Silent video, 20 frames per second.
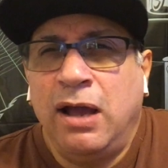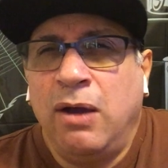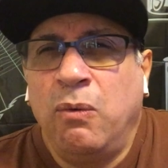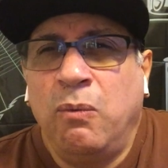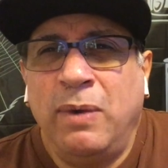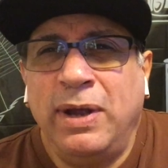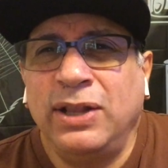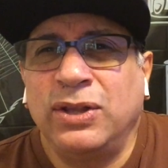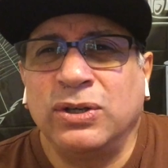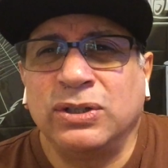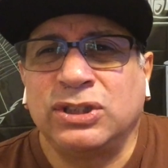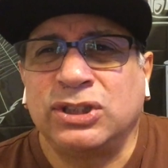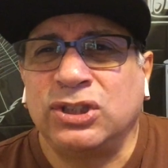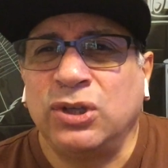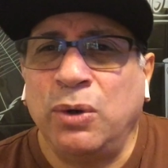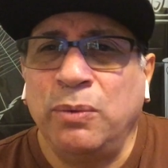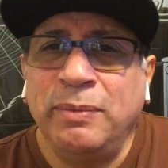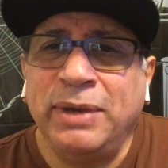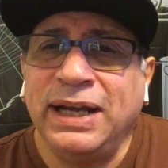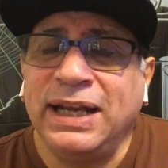when there's
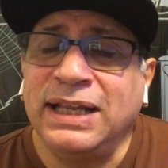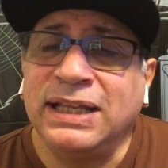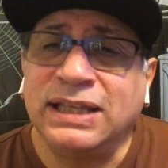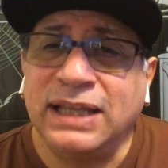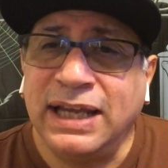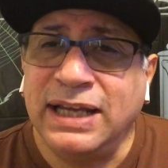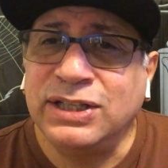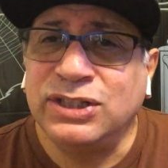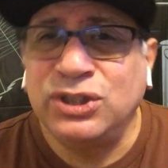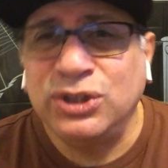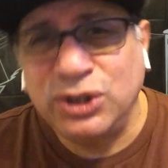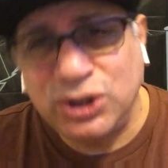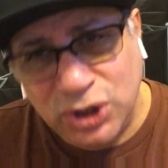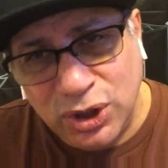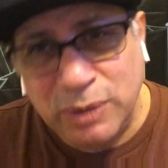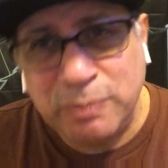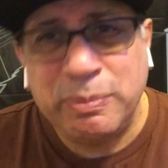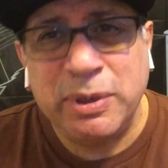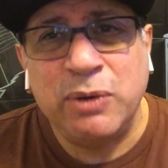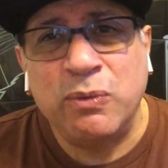so many things you
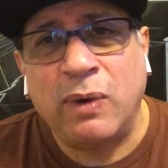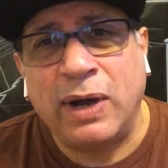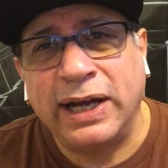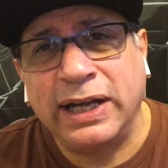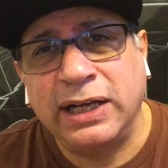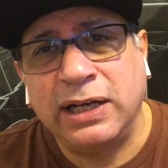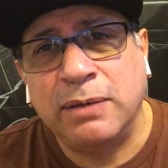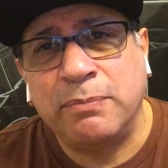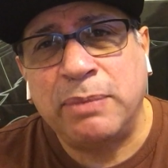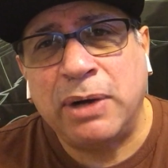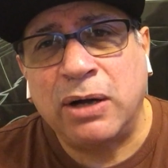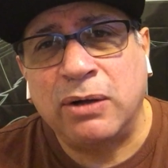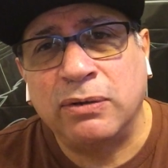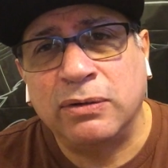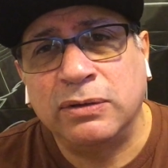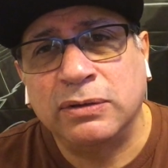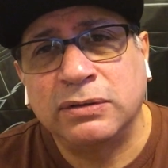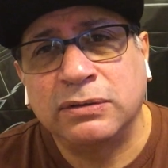should be whining about.